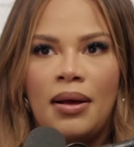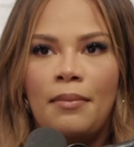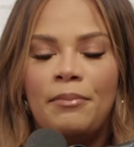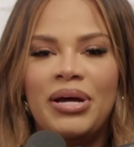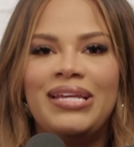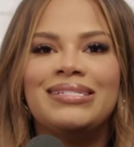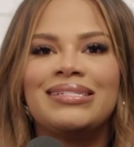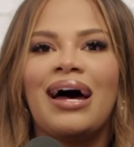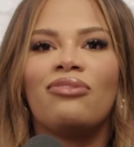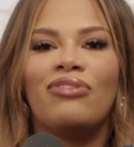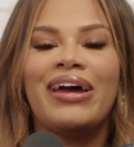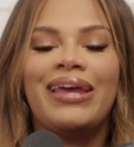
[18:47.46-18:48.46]
but he's
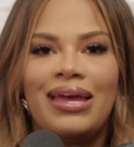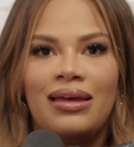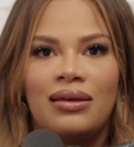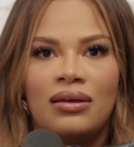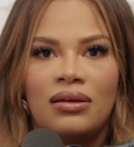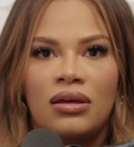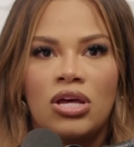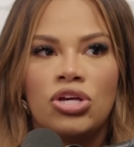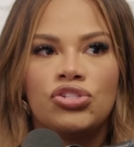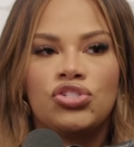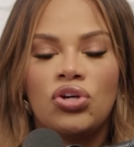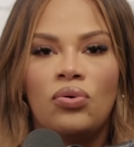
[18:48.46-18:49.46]
not ready.
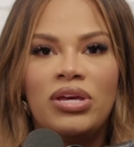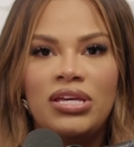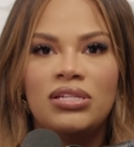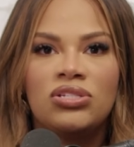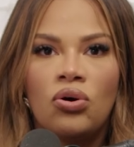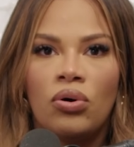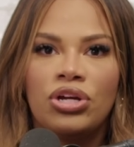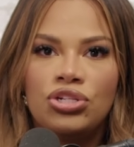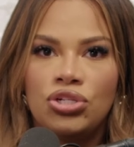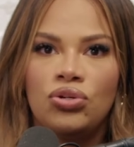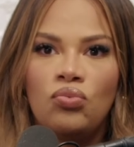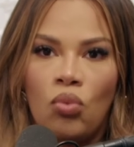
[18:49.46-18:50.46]
So he's going
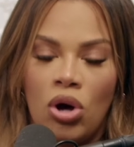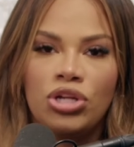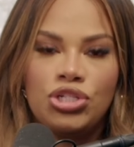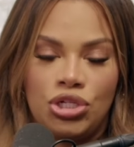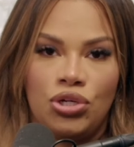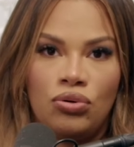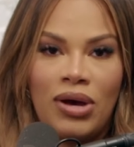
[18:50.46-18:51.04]
to want to,